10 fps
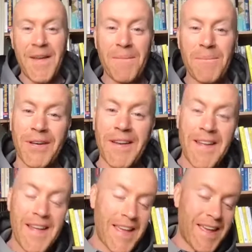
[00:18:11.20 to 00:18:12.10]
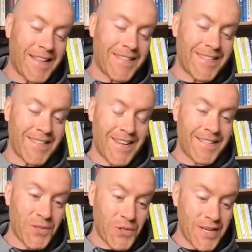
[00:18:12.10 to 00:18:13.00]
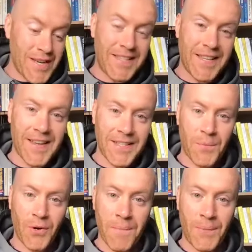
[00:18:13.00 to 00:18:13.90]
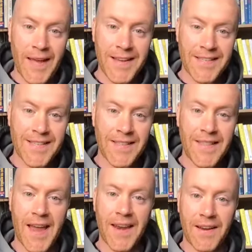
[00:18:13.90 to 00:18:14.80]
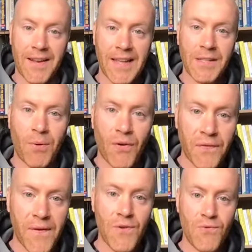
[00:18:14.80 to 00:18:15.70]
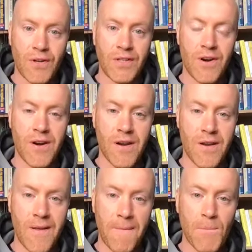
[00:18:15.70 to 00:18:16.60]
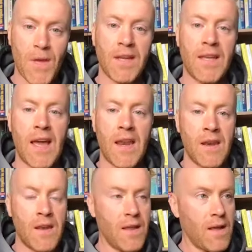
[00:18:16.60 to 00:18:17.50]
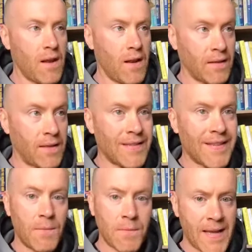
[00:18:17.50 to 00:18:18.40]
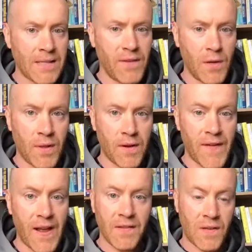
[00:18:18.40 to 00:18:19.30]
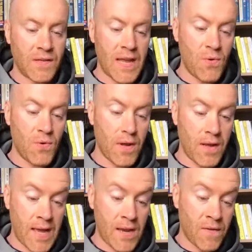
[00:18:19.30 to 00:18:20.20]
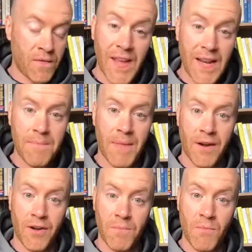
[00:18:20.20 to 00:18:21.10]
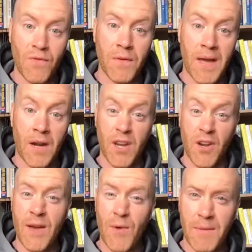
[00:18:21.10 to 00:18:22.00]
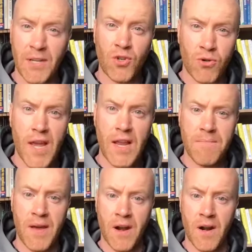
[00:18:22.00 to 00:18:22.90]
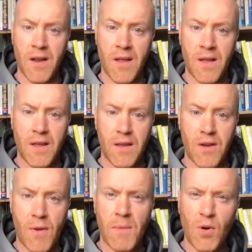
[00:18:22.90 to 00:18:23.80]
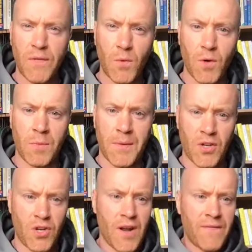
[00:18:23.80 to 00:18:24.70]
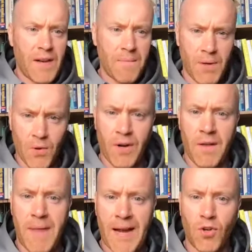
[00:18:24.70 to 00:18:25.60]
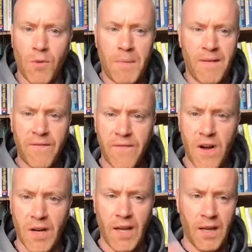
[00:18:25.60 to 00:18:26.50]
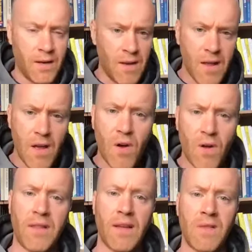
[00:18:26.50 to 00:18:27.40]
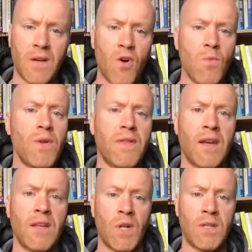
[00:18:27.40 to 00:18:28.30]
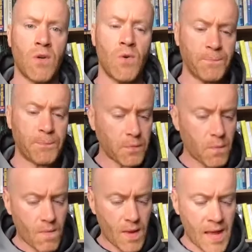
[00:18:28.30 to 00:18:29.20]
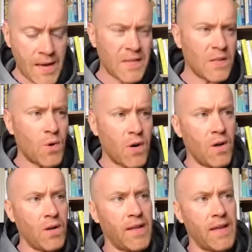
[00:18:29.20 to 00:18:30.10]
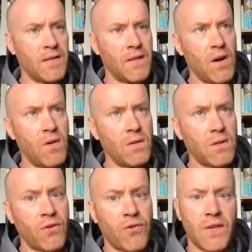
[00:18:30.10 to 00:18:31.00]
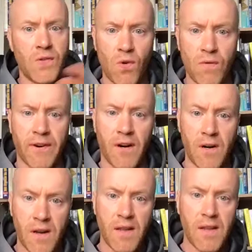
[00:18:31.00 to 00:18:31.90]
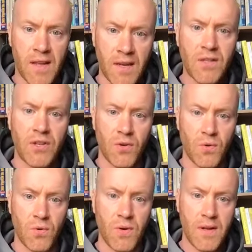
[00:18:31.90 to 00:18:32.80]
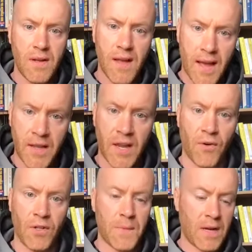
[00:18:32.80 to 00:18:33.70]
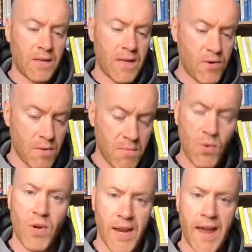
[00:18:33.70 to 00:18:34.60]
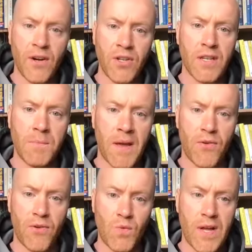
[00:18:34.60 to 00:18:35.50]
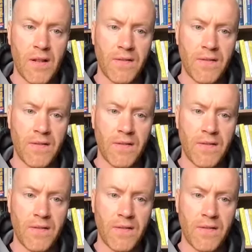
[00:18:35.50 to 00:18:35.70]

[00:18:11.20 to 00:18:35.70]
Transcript: But it's such an easy thing to put in place that gets profound return. And again, like this helps massively with your fat loss because now again you're feeling better, you're moving better, you're now able to train better, you're able to go for a walk because you're not feeling bloated and backed up and foggy and all the things that come with that as well too. And this is where all of these, they all cross over into adherence because now your mood and energy is better as well.